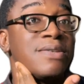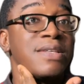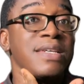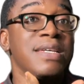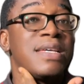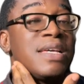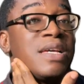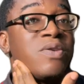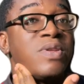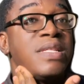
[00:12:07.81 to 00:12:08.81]
Okay,
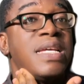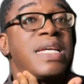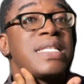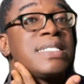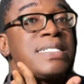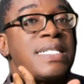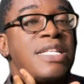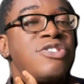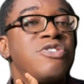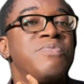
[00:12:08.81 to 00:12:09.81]
there
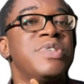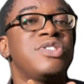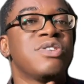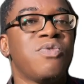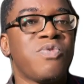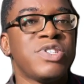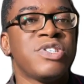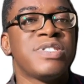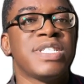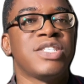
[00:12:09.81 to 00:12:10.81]
tend to be some
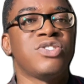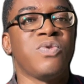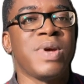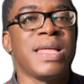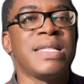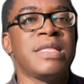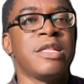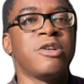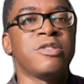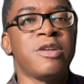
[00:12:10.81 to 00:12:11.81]
questions as to whether the
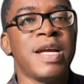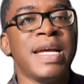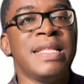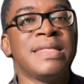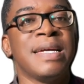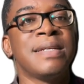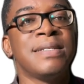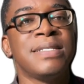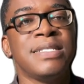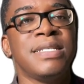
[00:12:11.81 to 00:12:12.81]
territorial
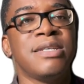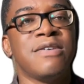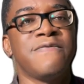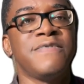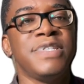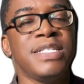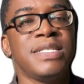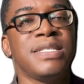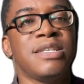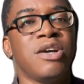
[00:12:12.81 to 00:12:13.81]
integrity of
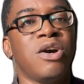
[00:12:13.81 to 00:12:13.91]
these